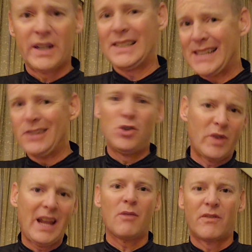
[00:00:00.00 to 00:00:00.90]
and he says you
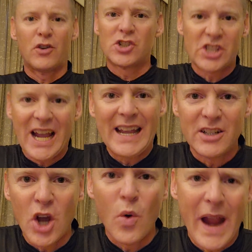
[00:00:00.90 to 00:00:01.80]
can't reverse
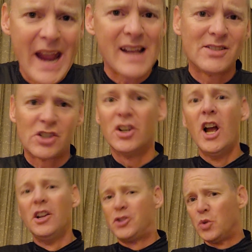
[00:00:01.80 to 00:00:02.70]
kite no hands or
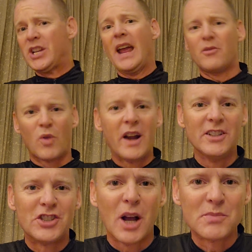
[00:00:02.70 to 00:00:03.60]
do 10
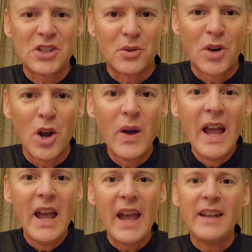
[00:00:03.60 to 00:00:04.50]
run-and jumps in a row,
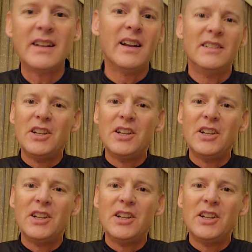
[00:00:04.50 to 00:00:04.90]
and,